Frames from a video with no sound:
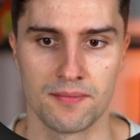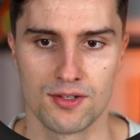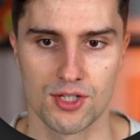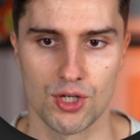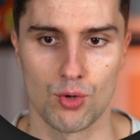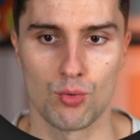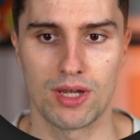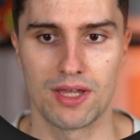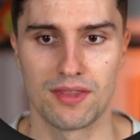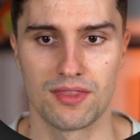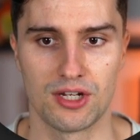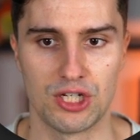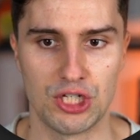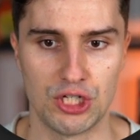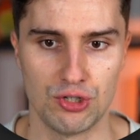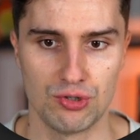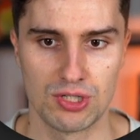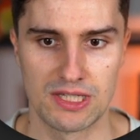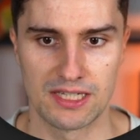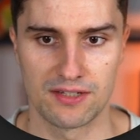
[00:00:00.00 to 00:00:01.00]
So we can then
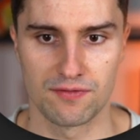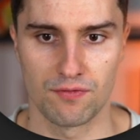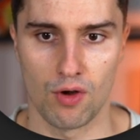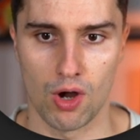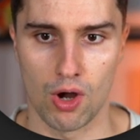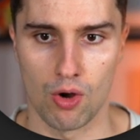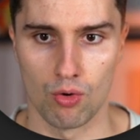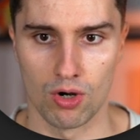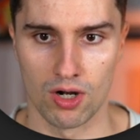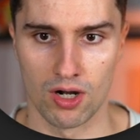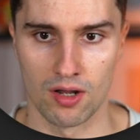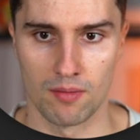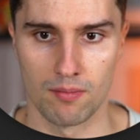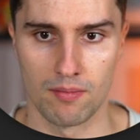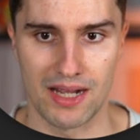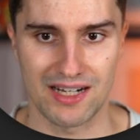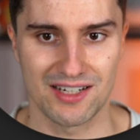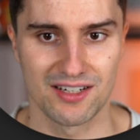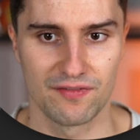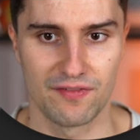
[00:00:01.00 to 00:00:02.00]
use this for our
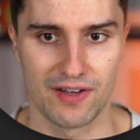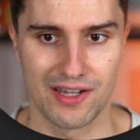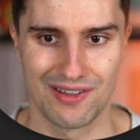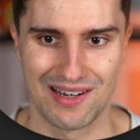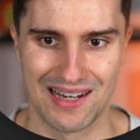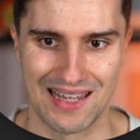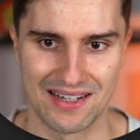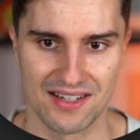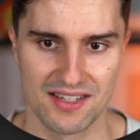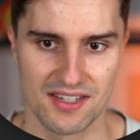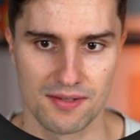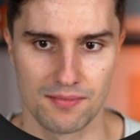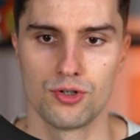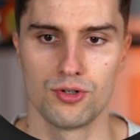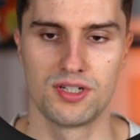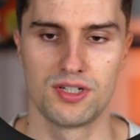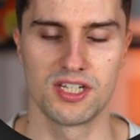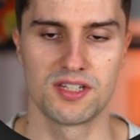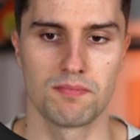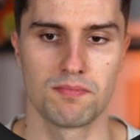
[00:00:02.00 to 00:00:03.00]
magnifier lens to
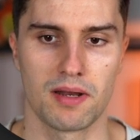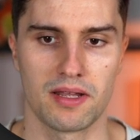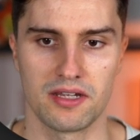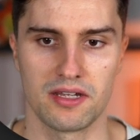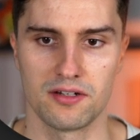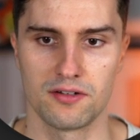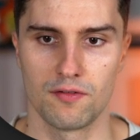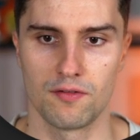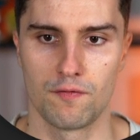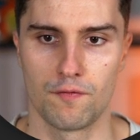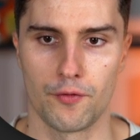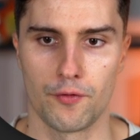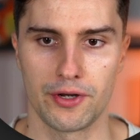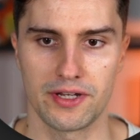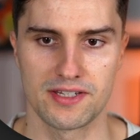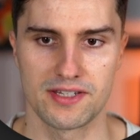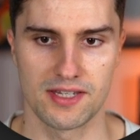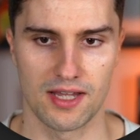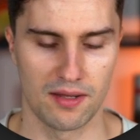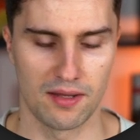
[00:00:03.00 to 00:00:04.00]
display it, for
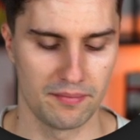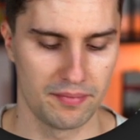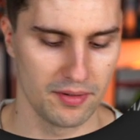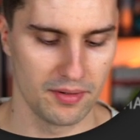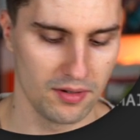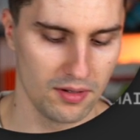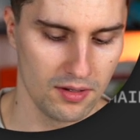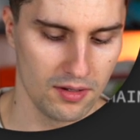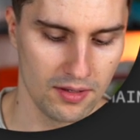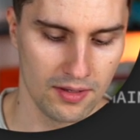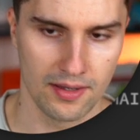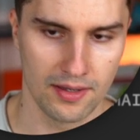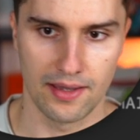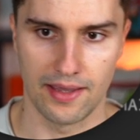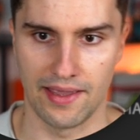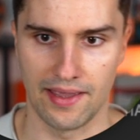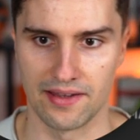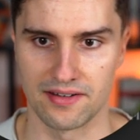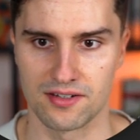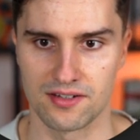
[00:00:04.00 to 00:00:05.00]
example,
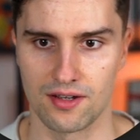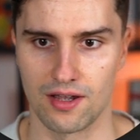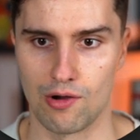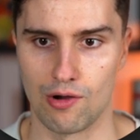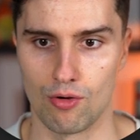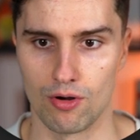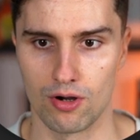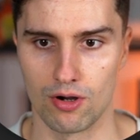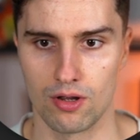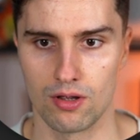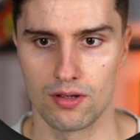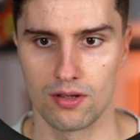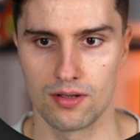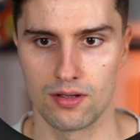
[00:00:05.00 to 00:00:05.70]
at our